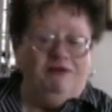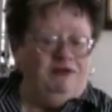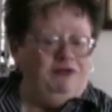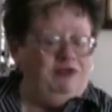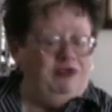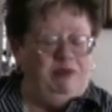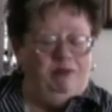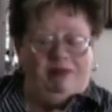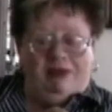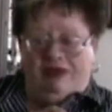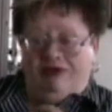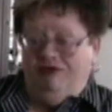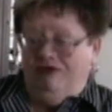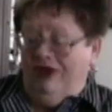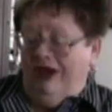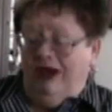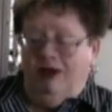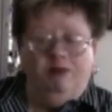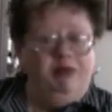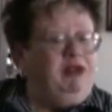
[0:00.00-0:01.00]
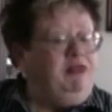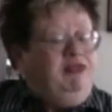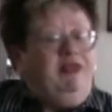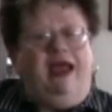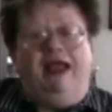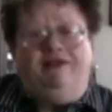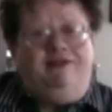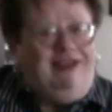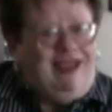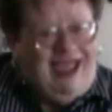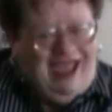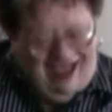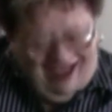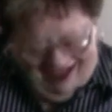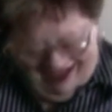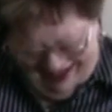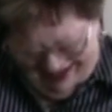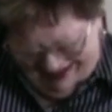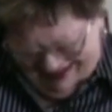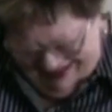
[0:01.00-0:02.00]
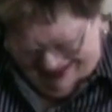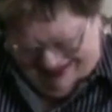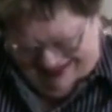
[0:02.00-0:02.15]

is he beat Jenna Britt that day.